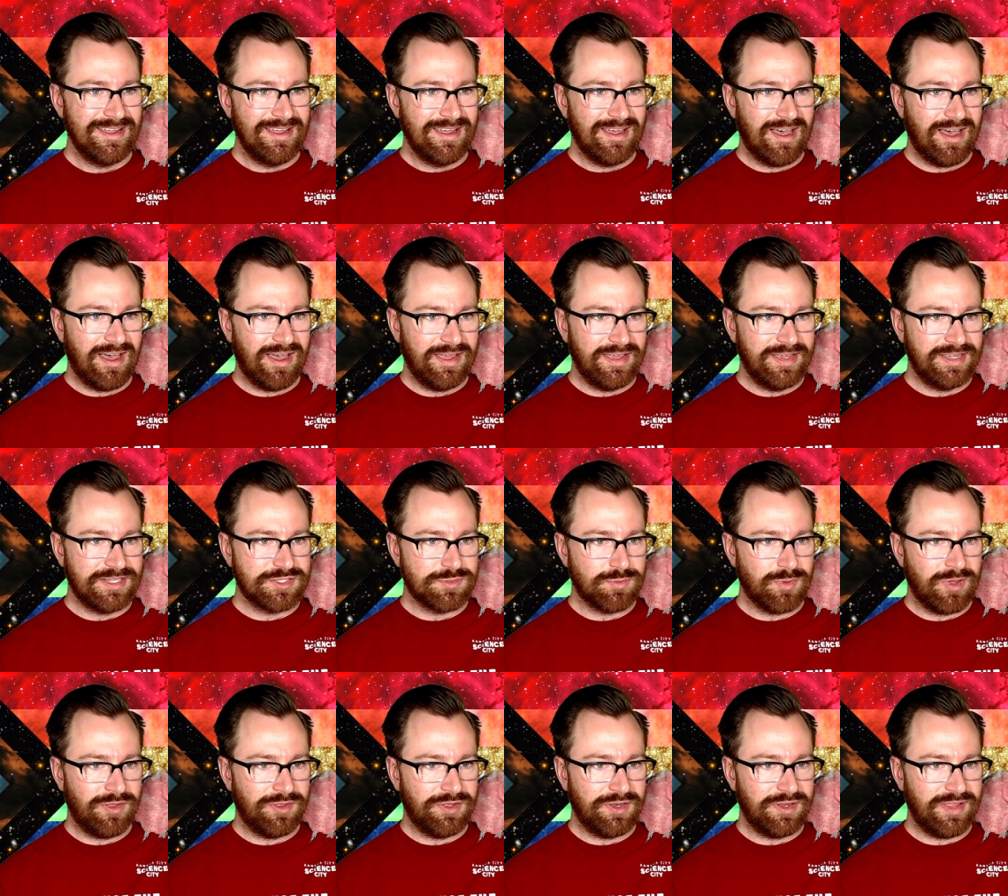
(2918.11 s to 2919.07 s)
Uh, it's
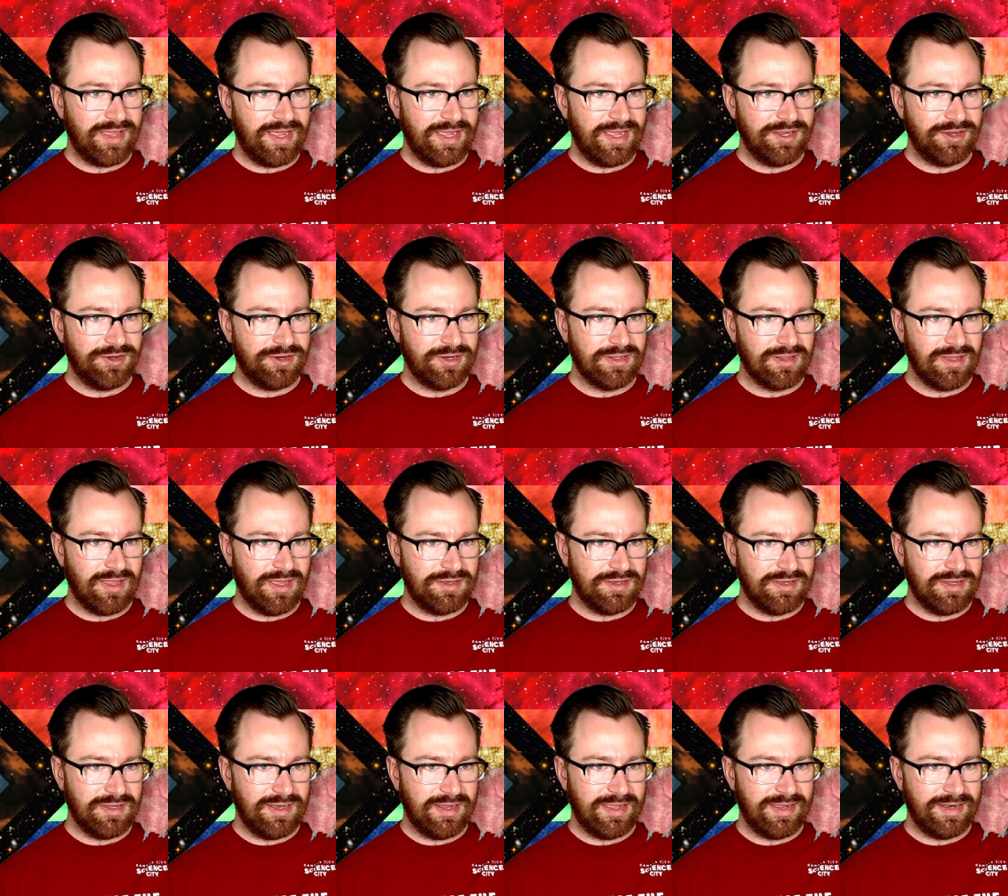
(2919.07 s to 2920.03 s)
well into night here in
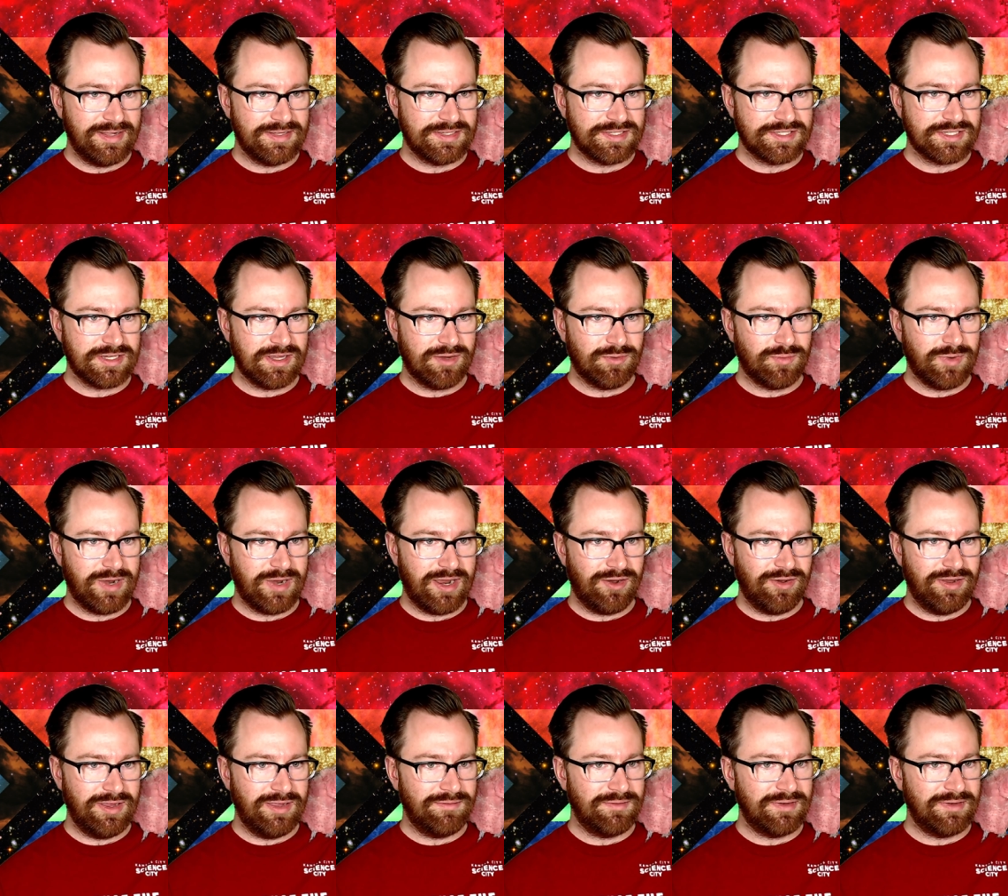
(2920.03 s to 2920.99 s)
London, and it's a rare
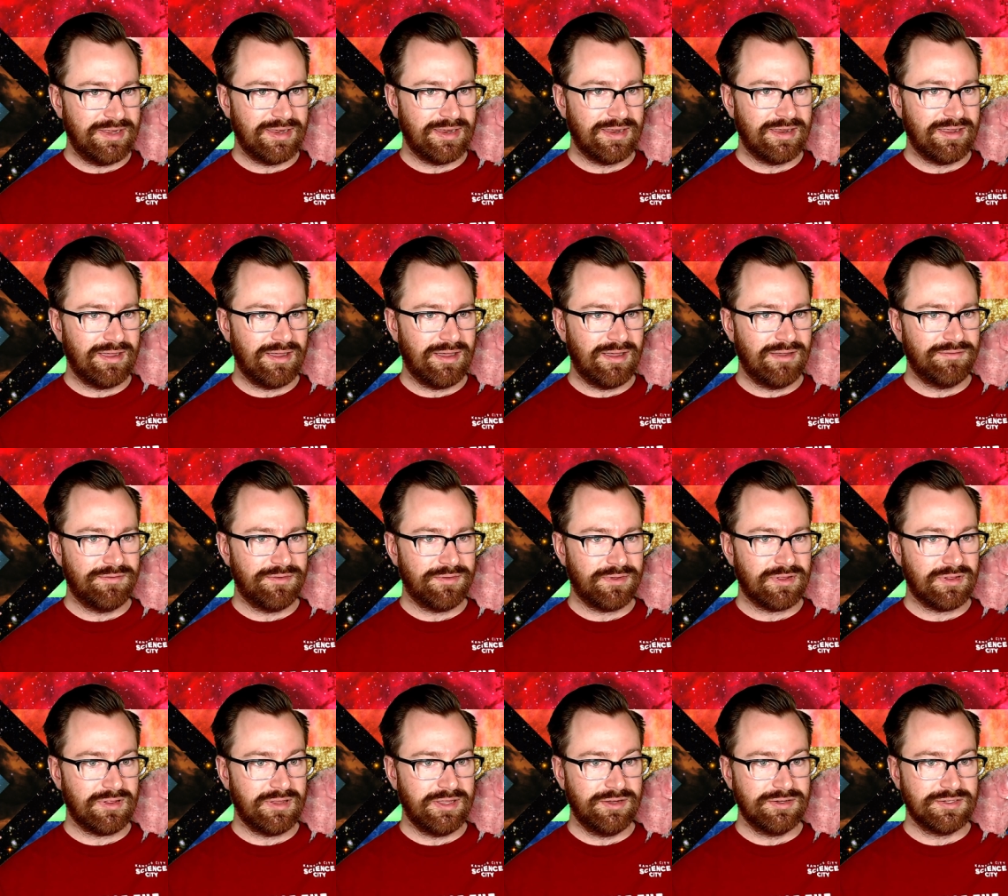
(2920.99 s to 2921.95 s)
evening of
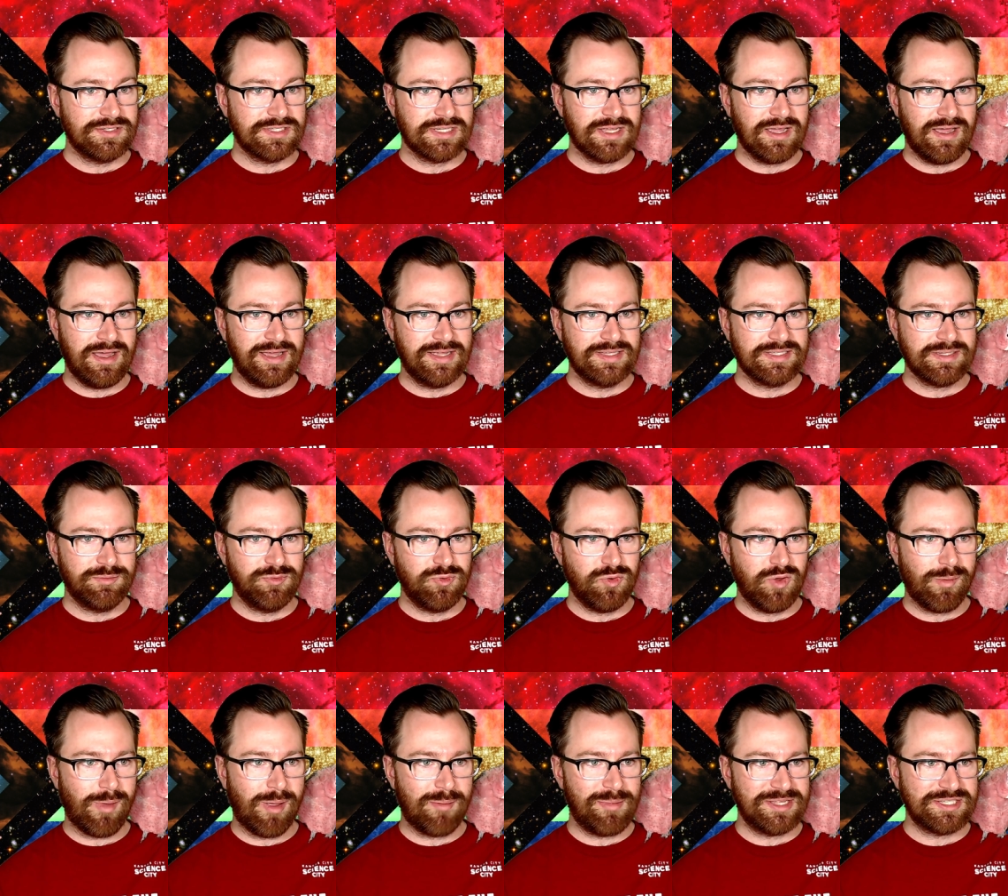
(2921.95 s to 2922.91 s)
clear skies. I'm
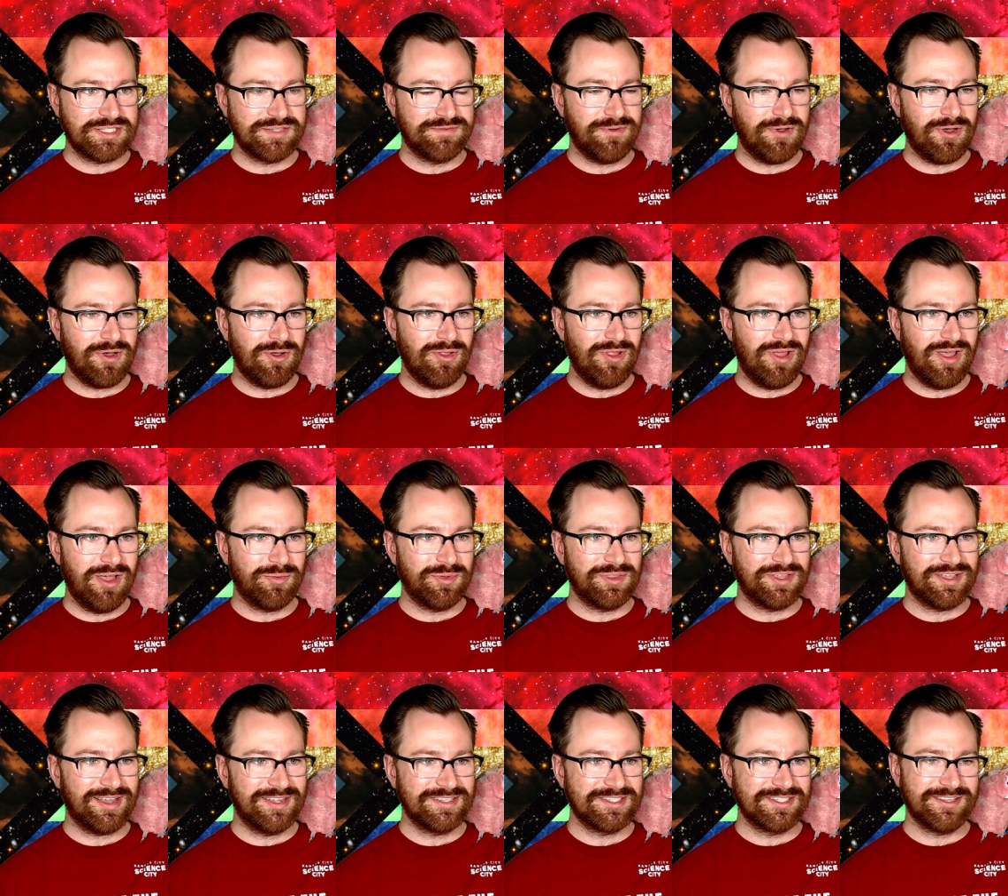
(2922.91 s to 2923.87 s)
doing my best to follow along with
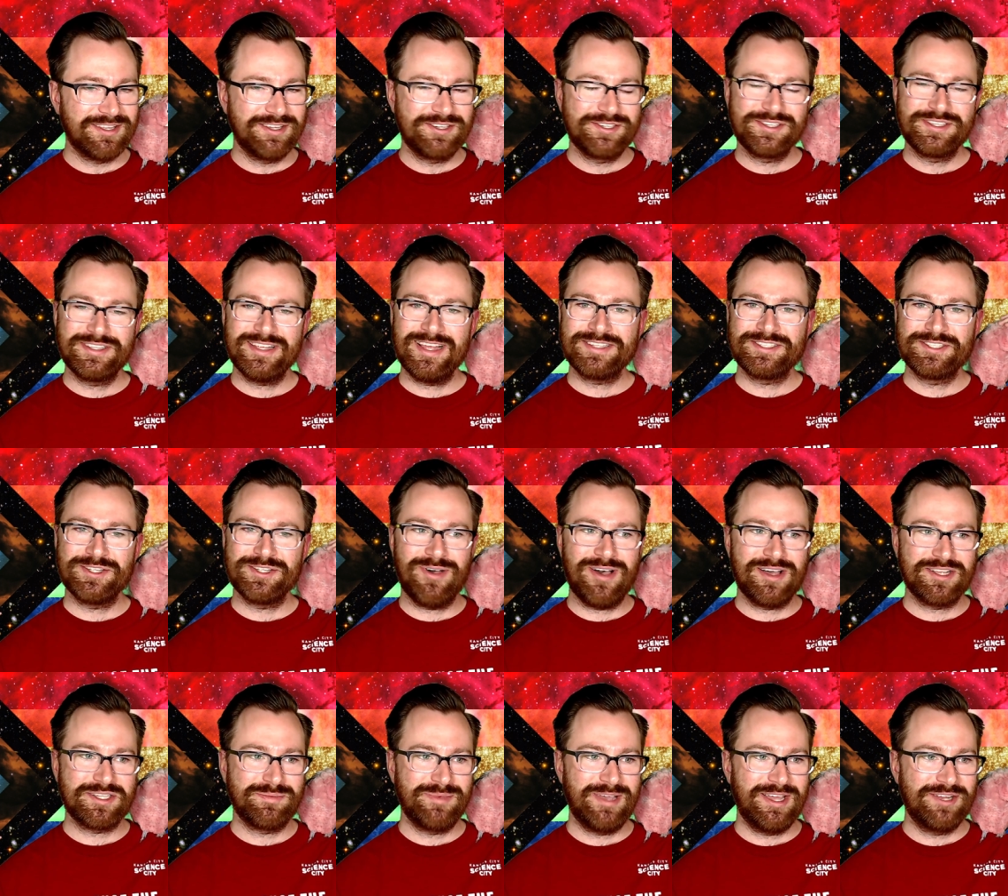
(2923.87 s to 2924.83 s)
the constellations. That's so
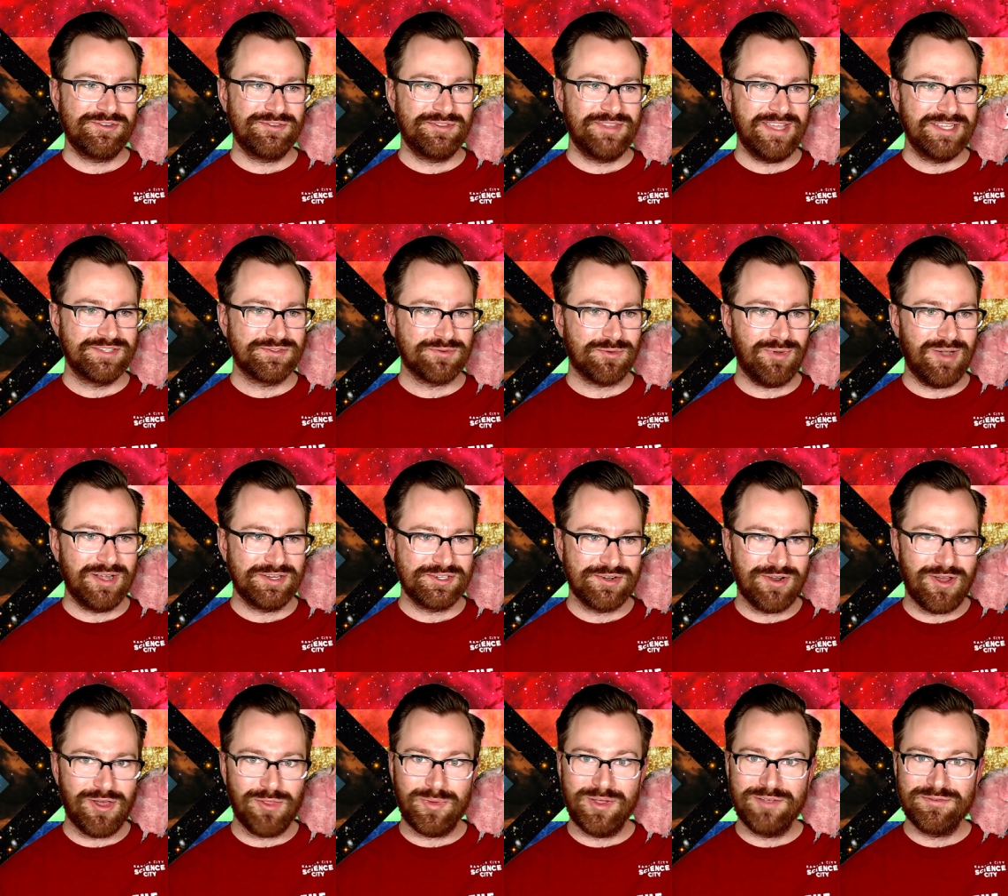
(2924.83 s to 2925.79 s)
awesome, Andrew. Thanks for watching
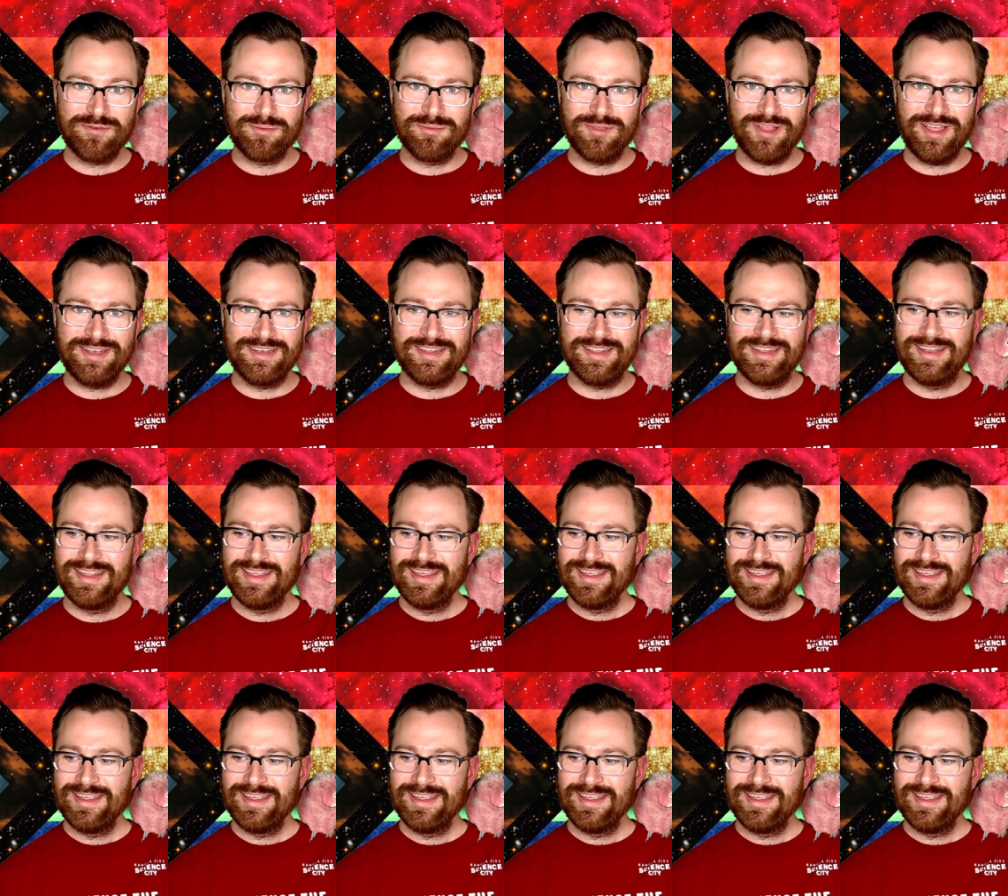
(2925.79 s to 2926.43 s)
all the way from London.